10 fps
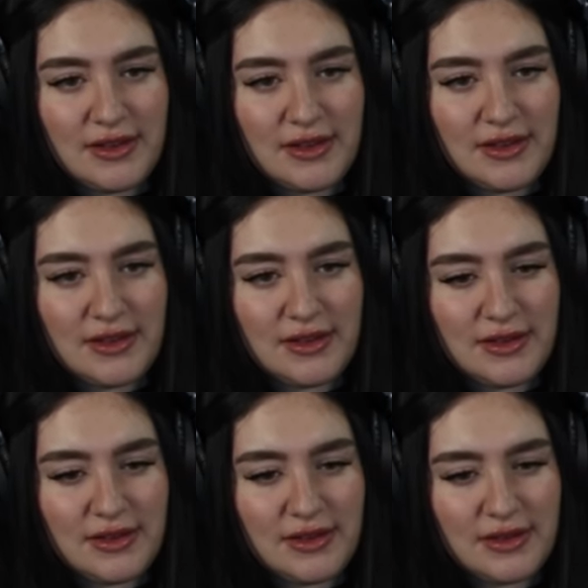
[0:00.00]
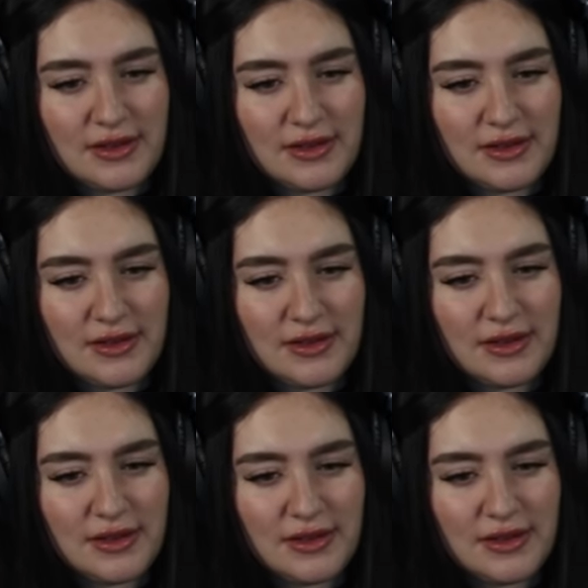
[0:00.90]

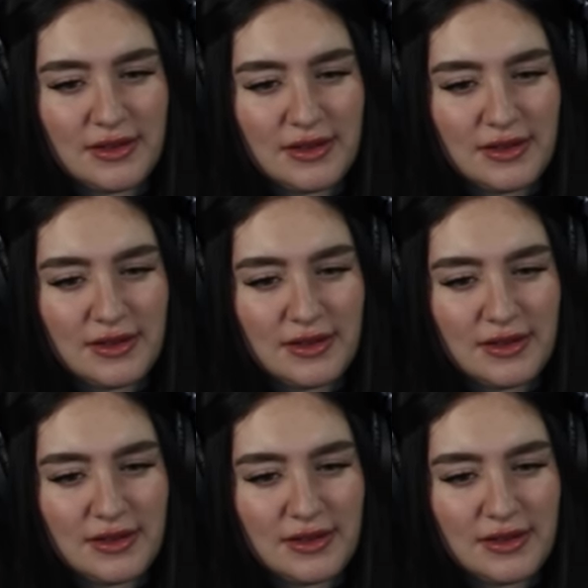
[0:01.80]
This person isn't speaking.